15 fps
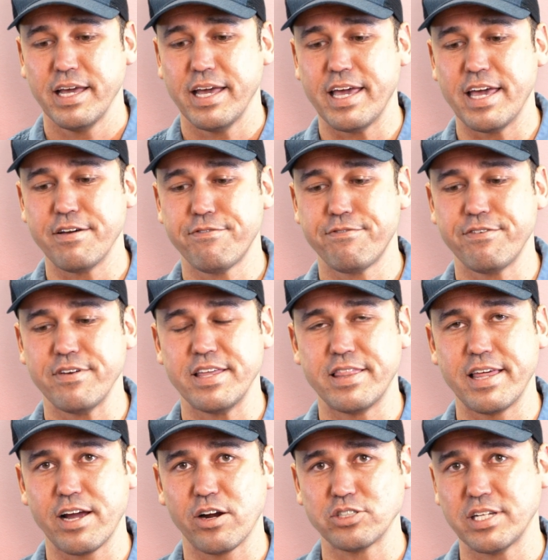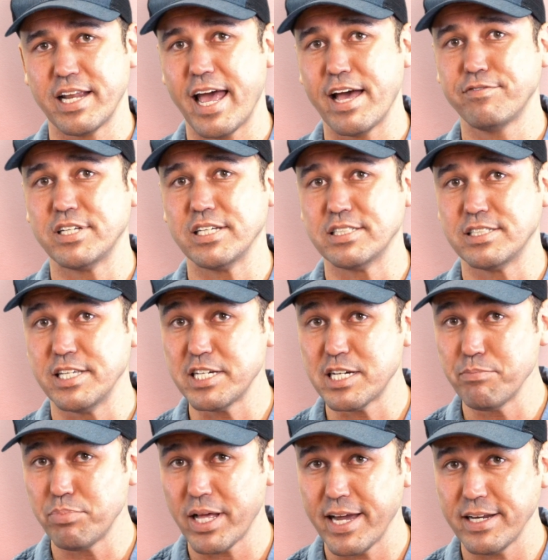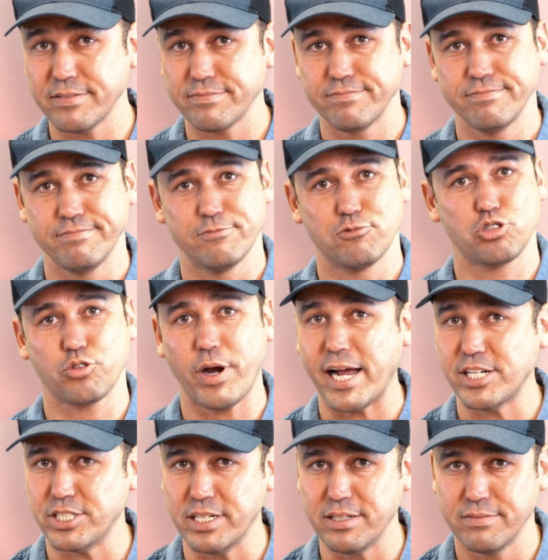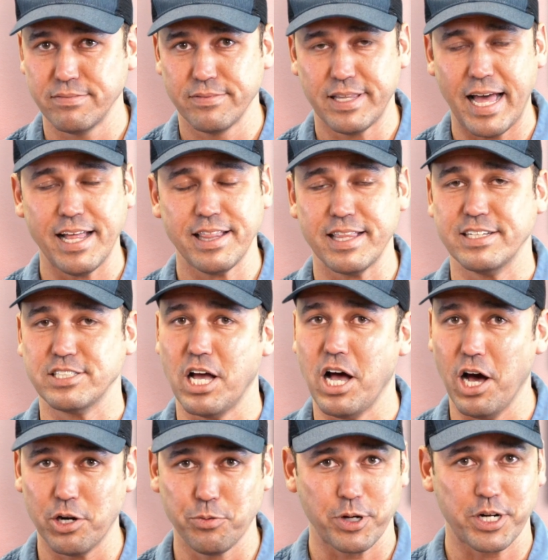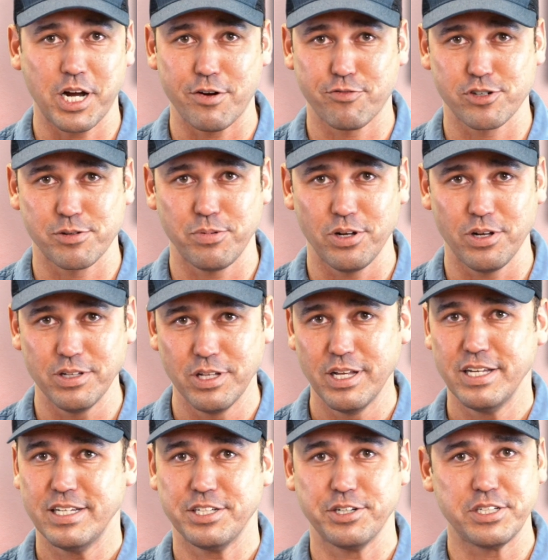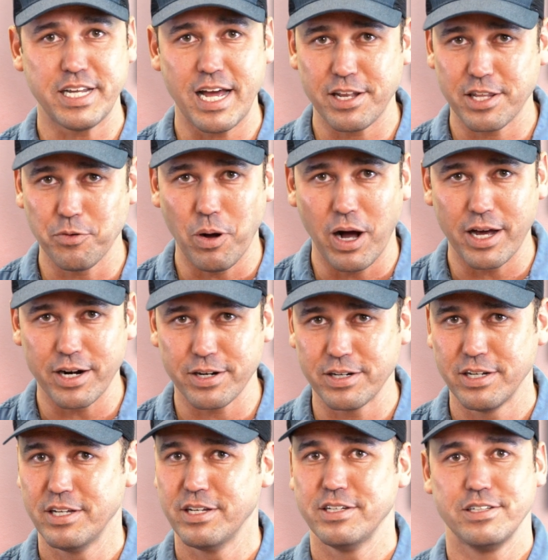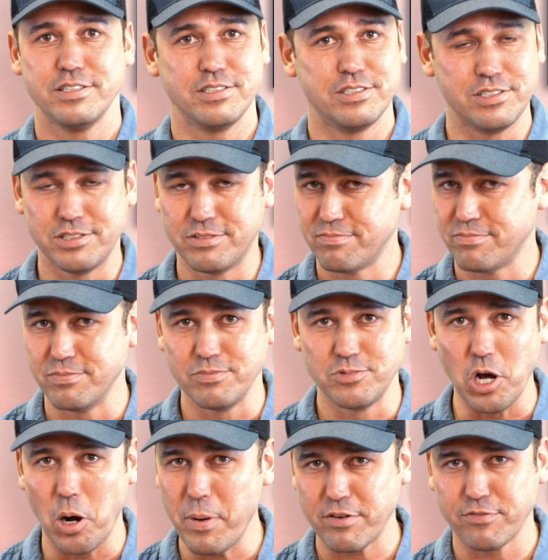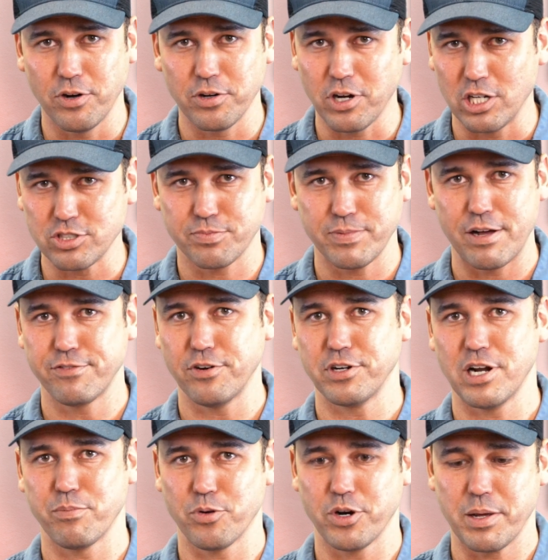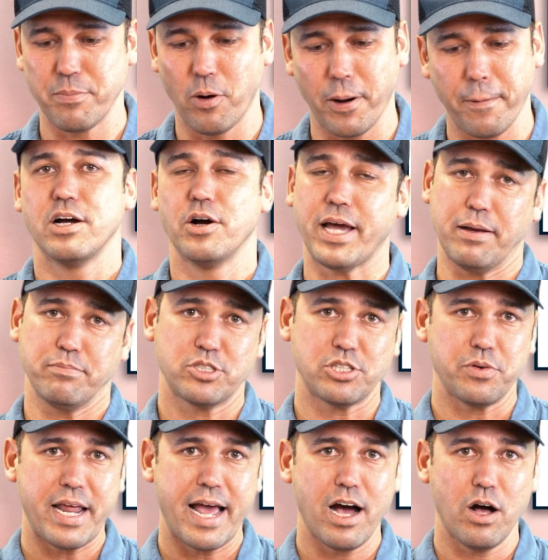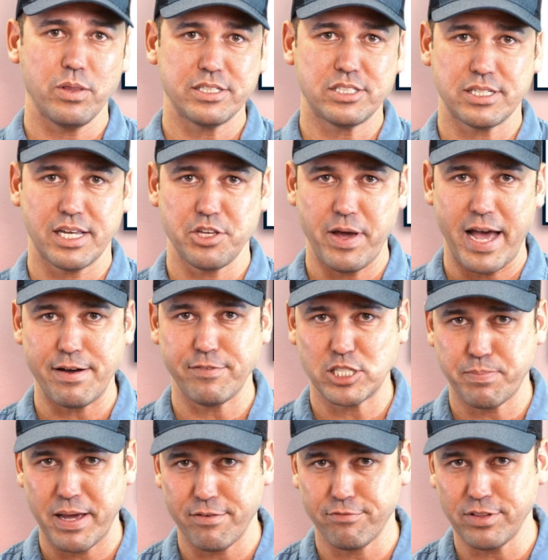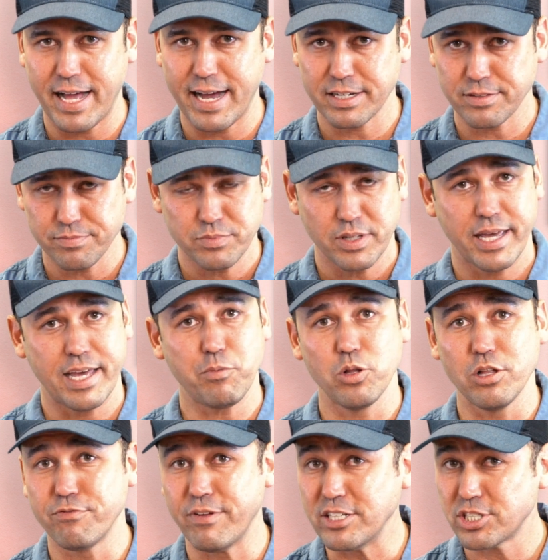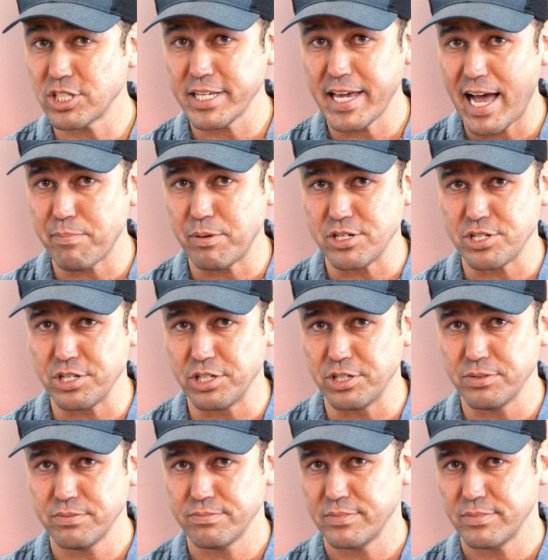If there's an FTC complaint, trash it. That is unrecoverable. You're dead in the water. Don't make phone calls from that phone number anymore. Okay, so now let's say you have a spam flag. It will eventually happen to you.